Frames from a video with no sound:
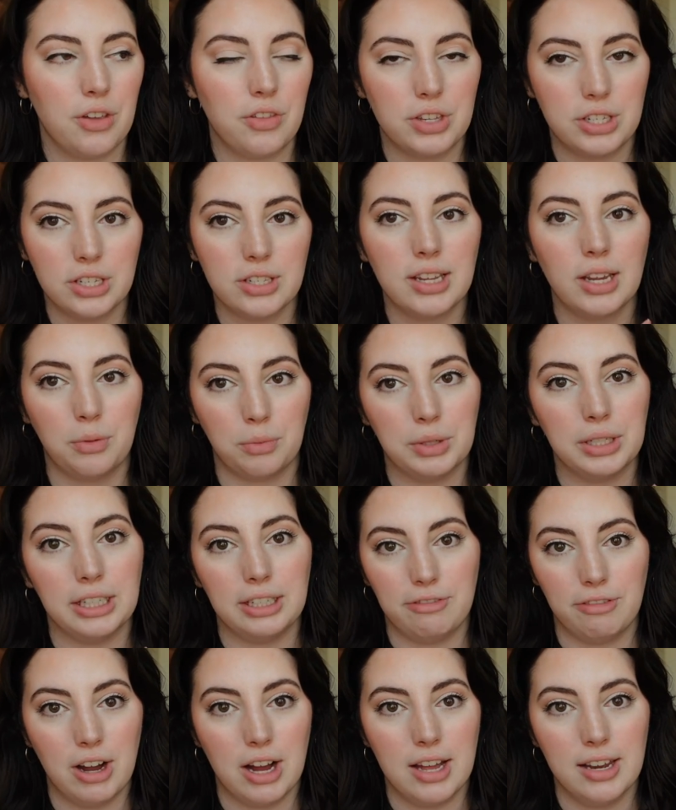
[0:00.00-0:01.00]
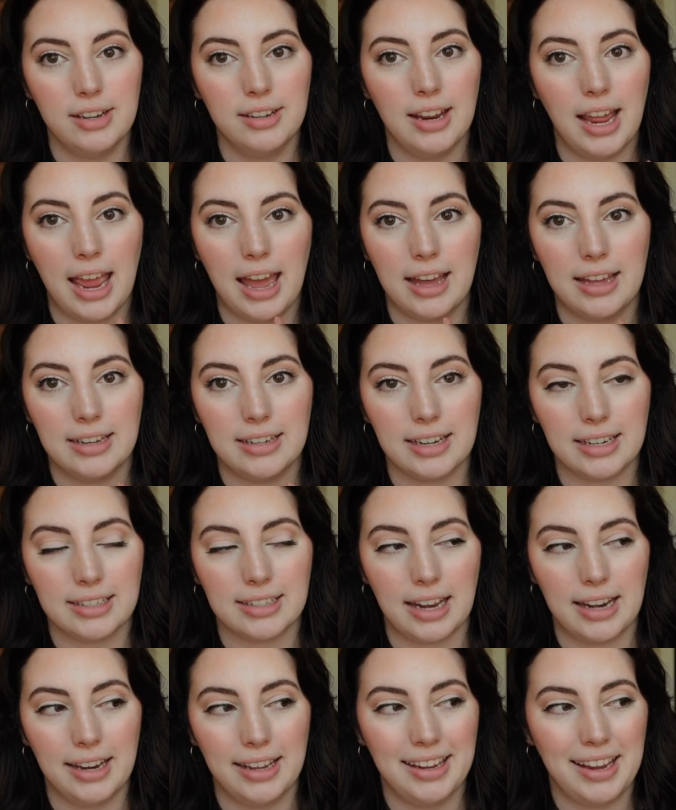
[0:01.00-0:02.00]
This is like really fun and
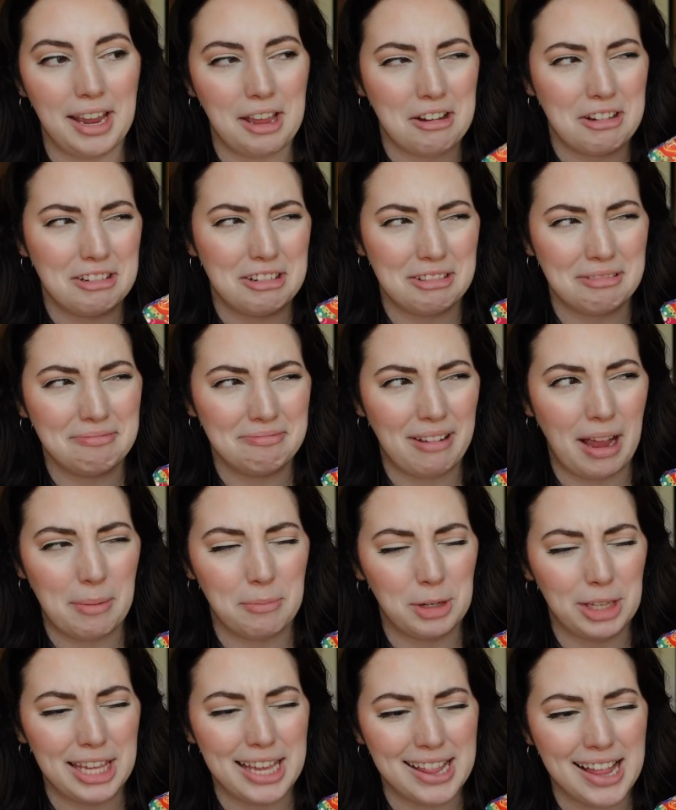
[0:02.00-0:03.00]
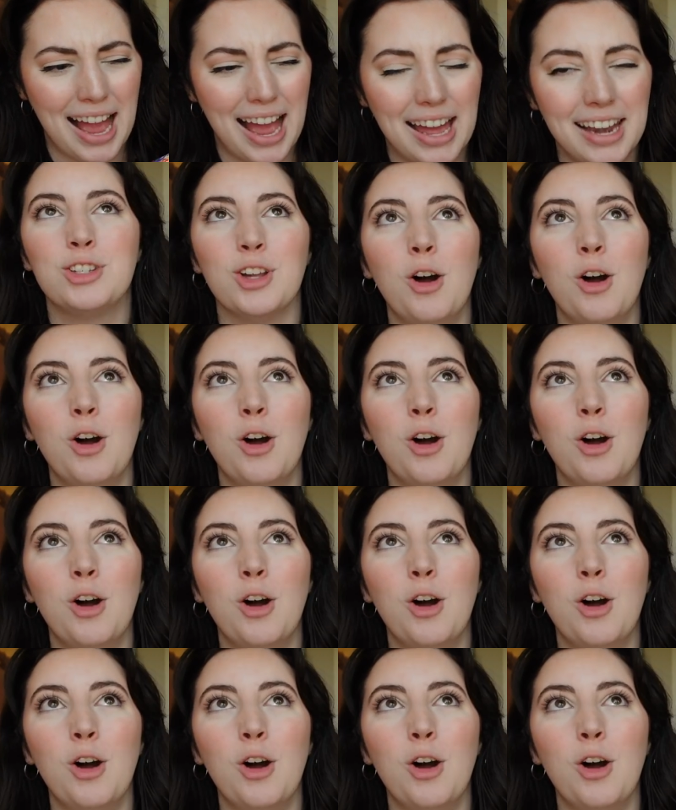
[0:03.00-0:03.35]
exciting and I'm really glad.